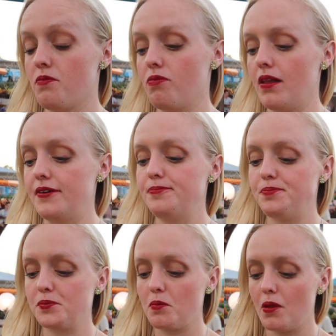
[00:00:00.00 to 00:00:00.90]
It was.
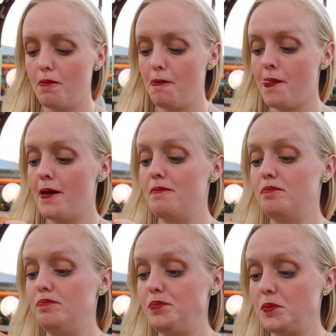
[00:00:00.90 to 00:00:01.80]
But I
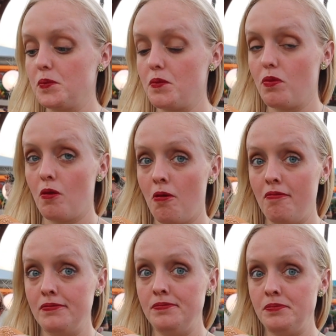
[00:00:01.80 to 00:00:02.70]
think it did it have the
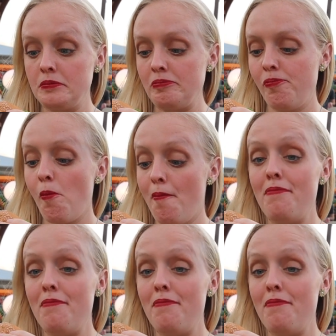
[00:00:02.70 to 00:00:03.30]
wasabi cream on it?